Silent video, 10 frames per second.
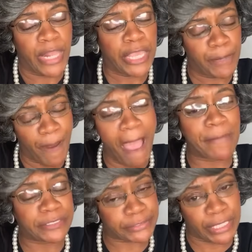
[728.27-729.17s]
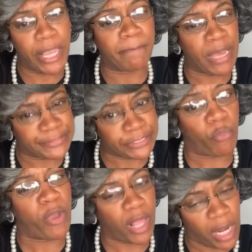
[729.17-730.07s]
And you probably still
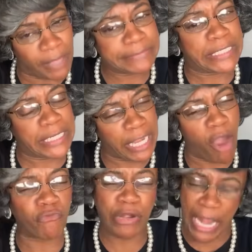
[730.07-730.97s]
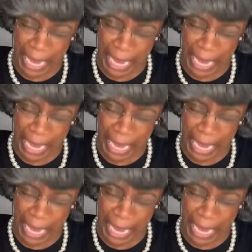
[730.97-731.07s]
musting with clumps of deodorant.